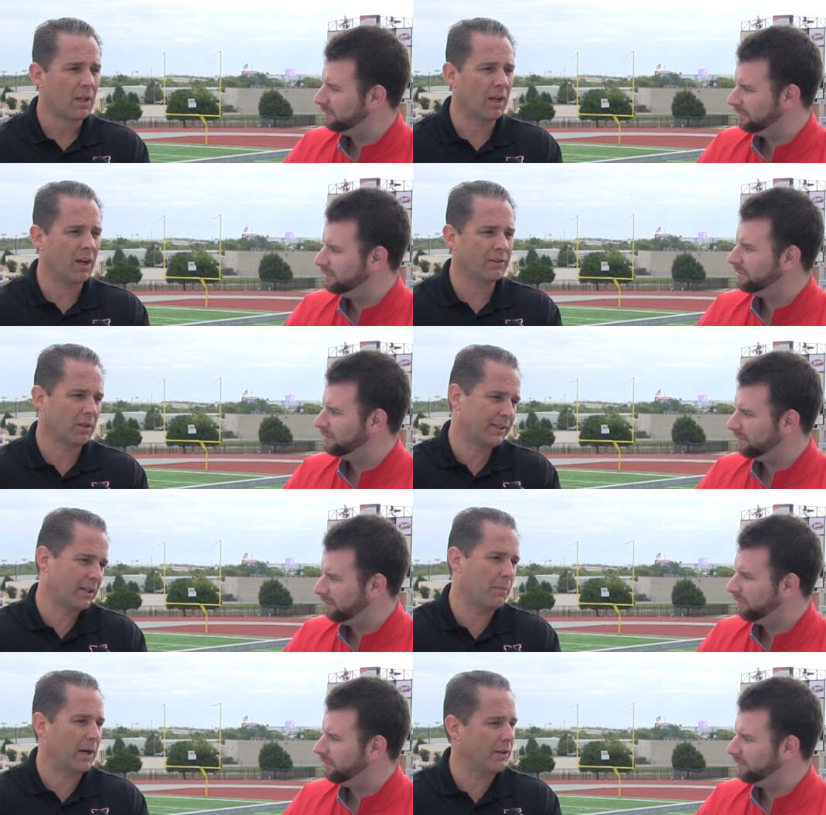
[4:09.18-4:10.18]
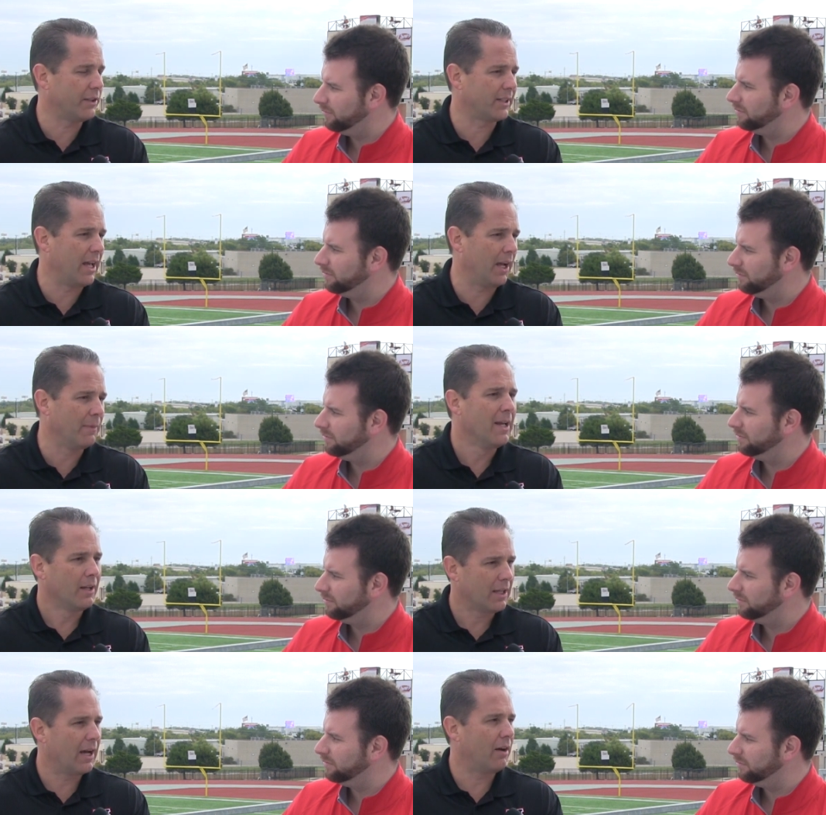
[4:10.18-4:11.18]
Speaker 1: Uh, so let's come out of this game.
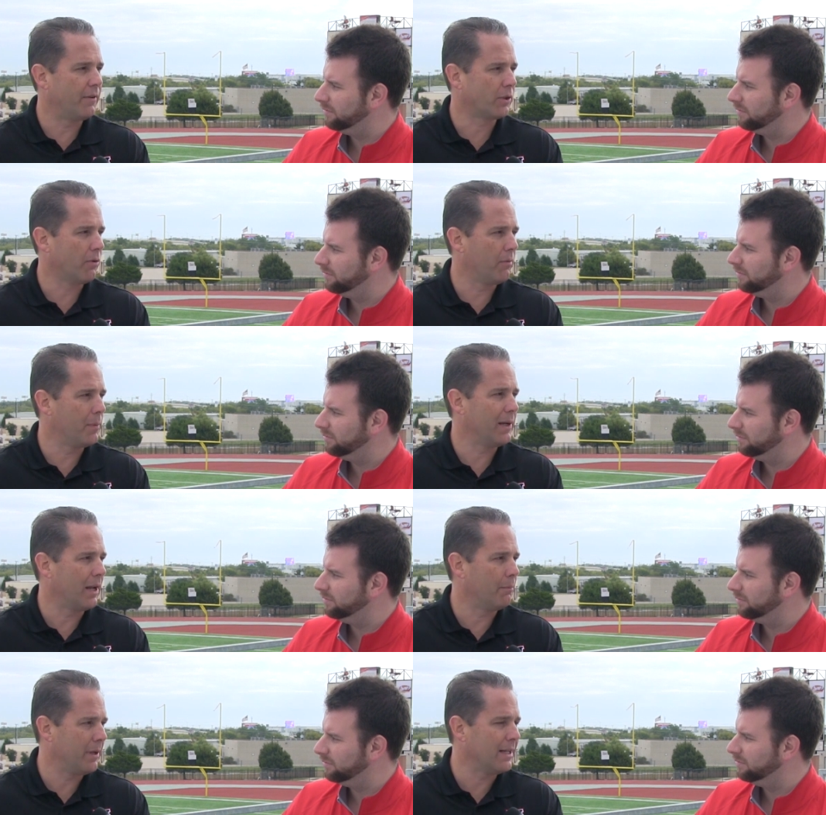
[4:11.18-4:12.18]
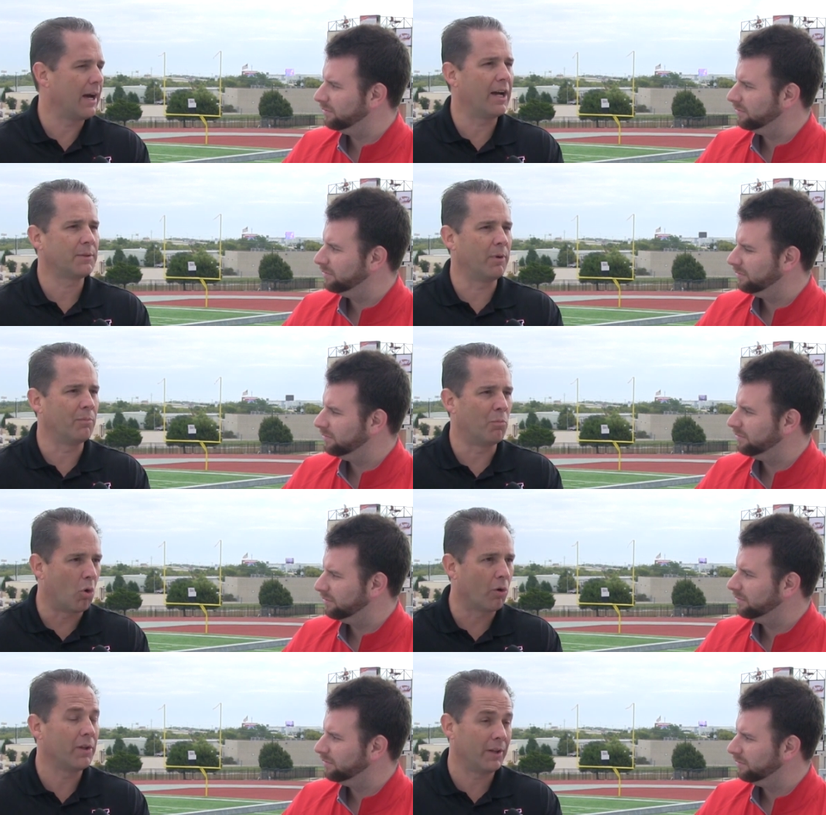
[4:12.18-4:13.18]
Yeah, victory would be, be nice, but
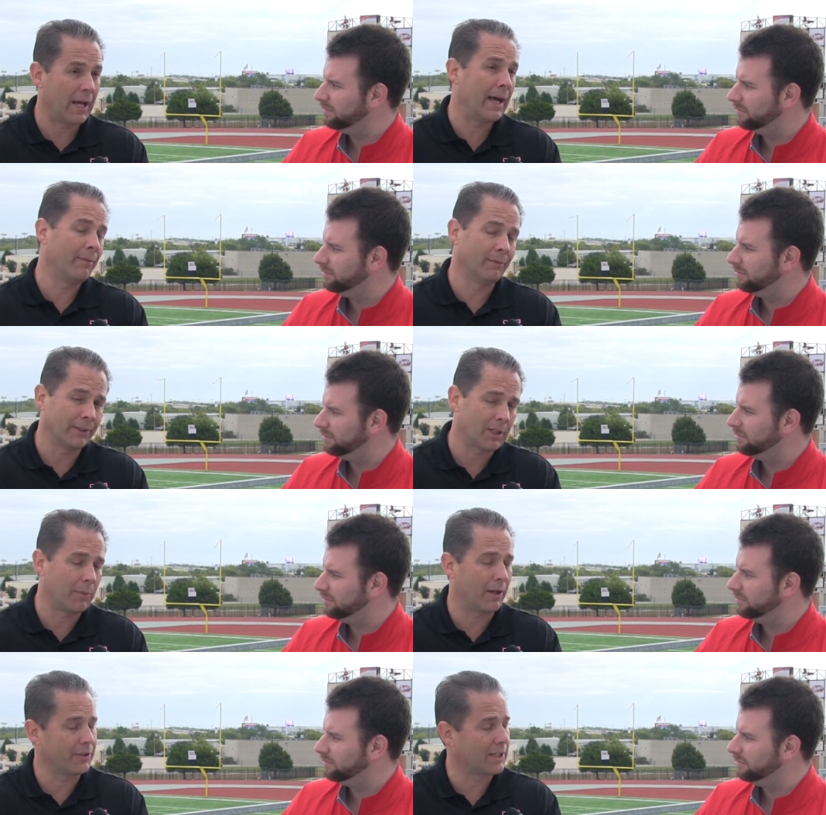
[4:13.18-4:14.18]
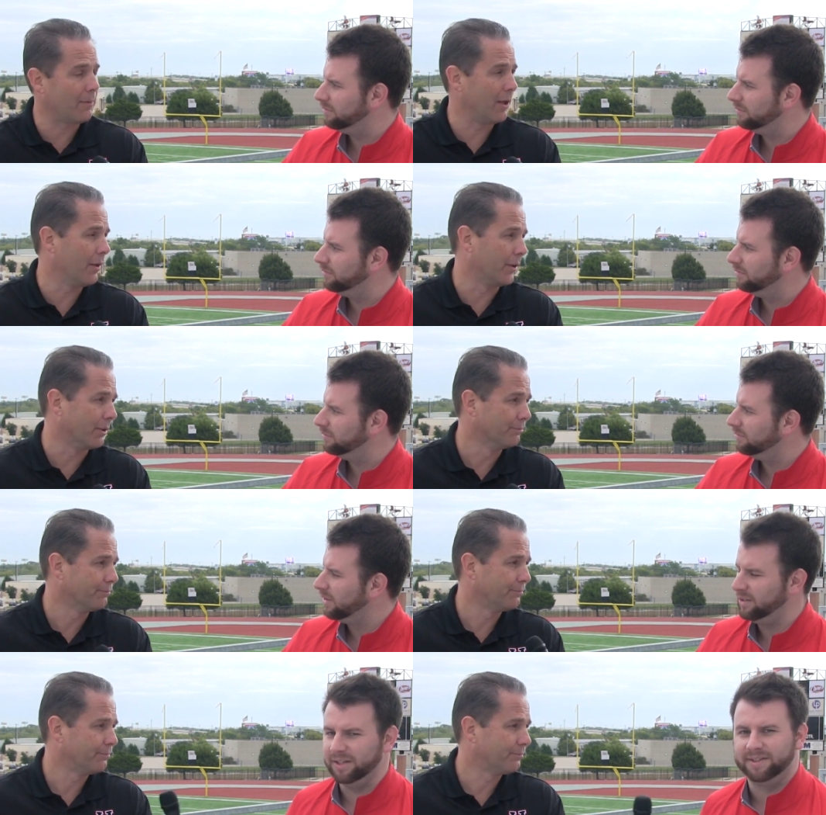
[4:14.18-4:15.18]
more than that, let's come out of this game healthy.
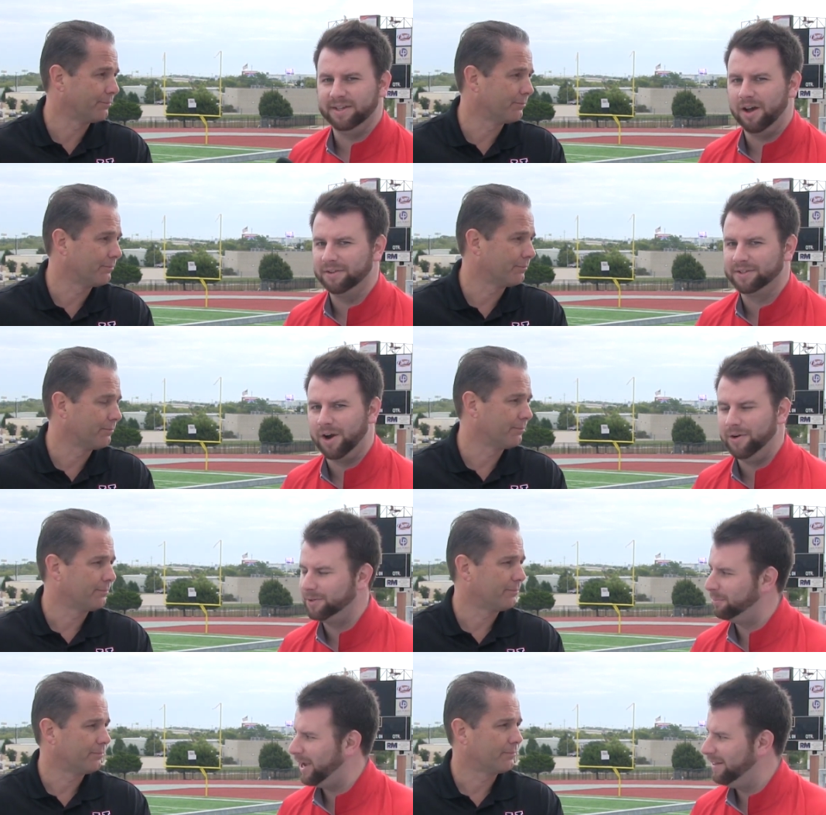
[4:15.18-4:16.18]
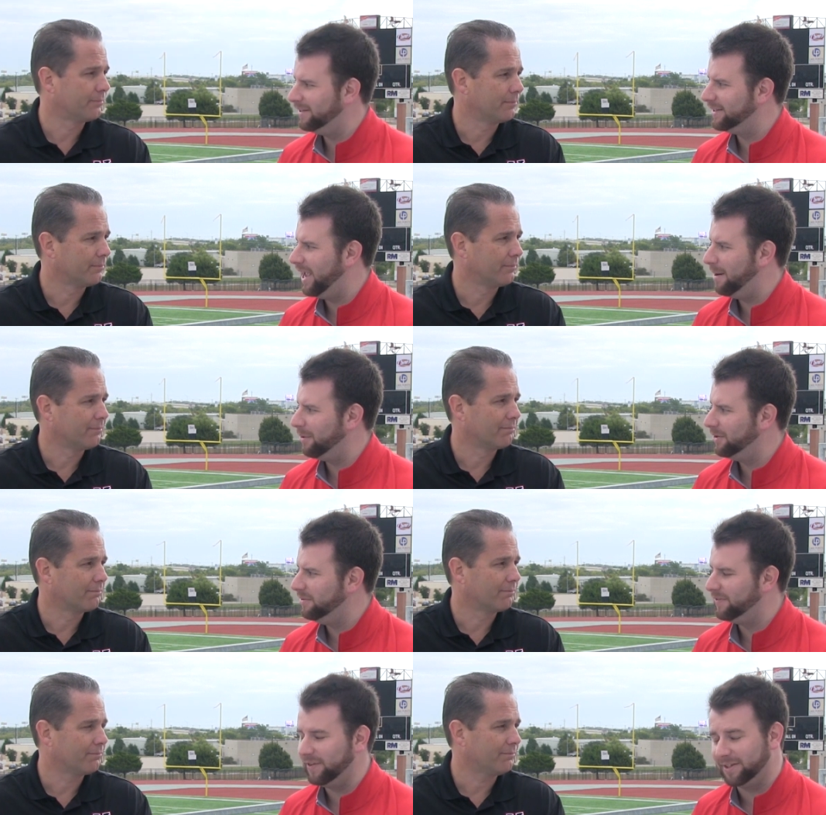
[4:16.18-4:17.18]
Speaker 2: Do you see all the starters playing this game, or do you
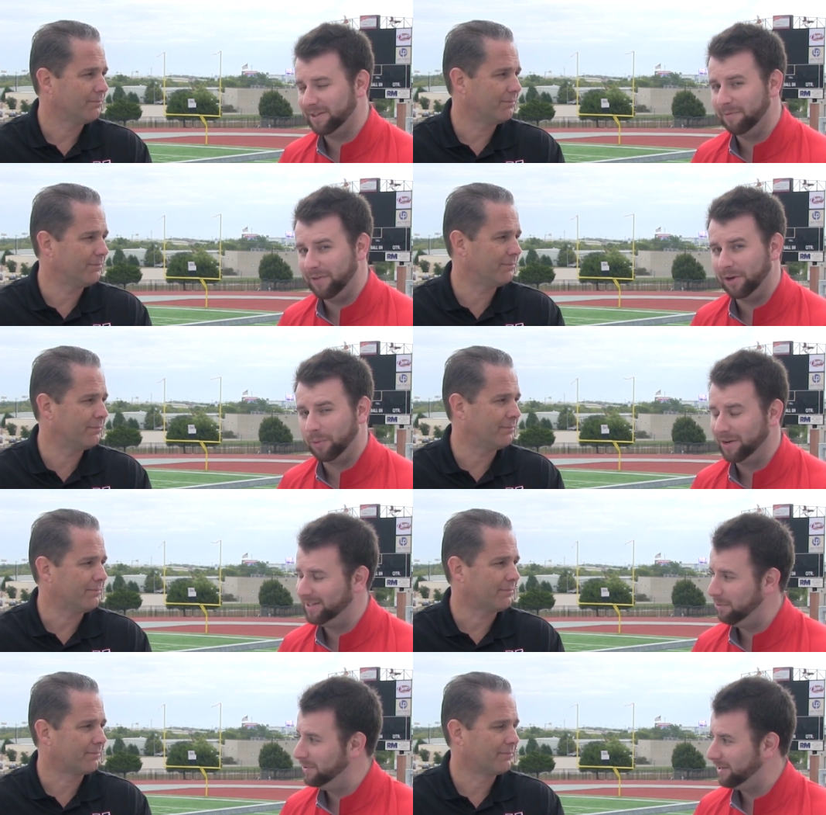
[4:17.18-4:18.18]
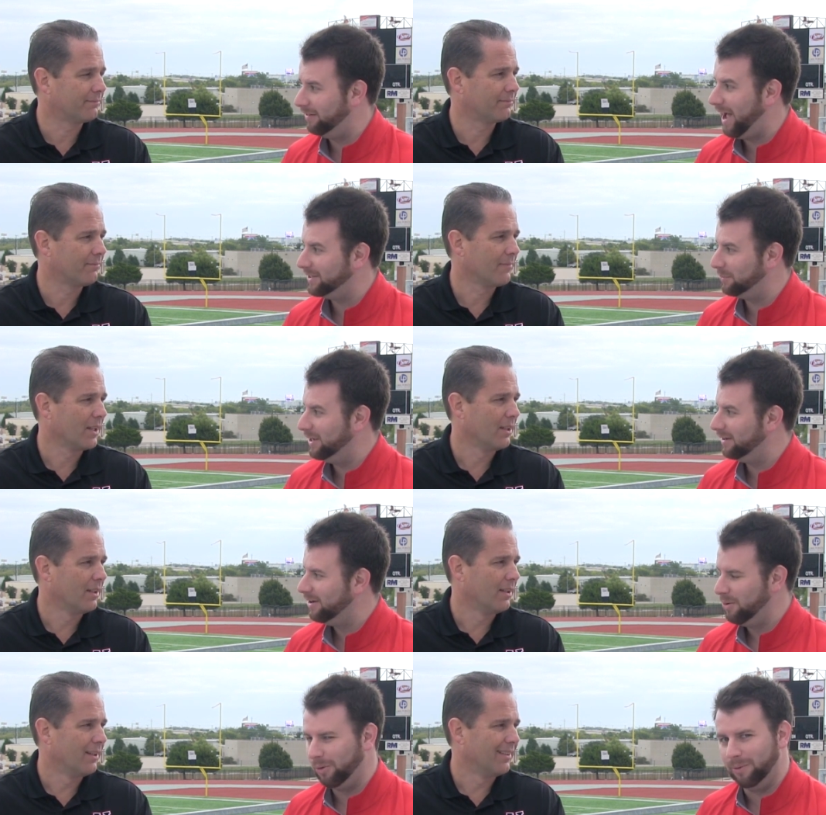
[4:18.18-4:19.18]
figure we're going to see what we saw last week,
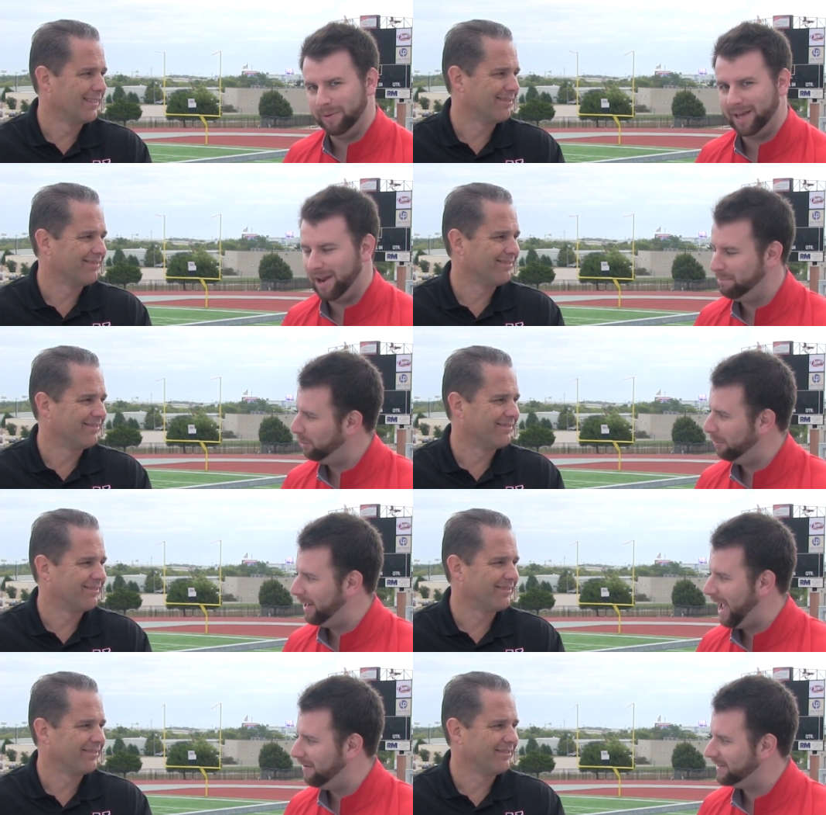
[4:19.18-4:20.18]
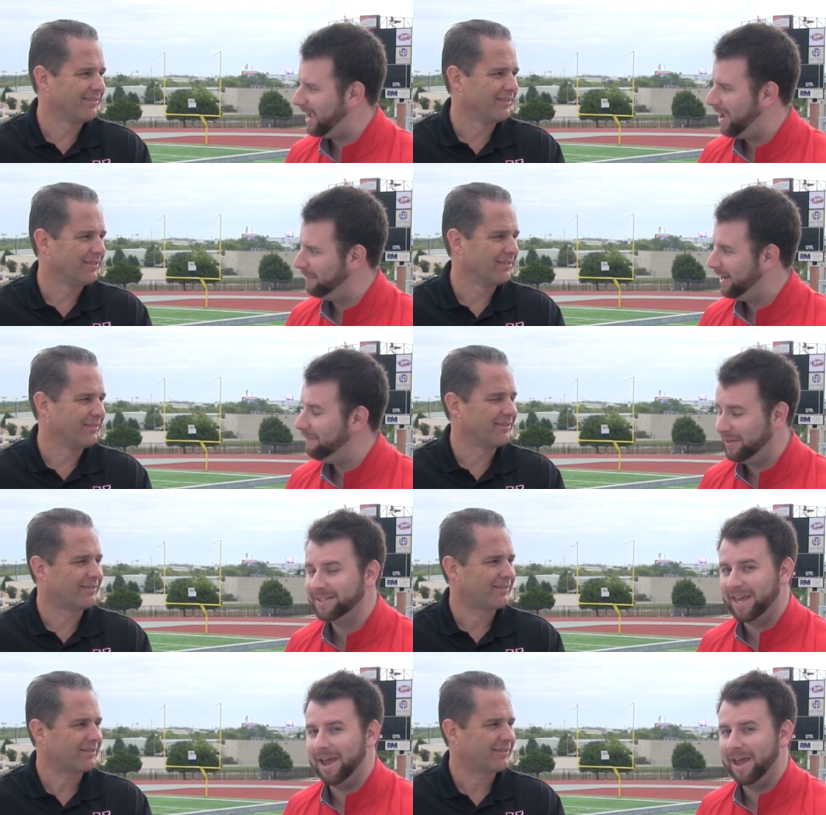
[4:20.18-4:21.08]
where we kind of pull them at halftime? And if this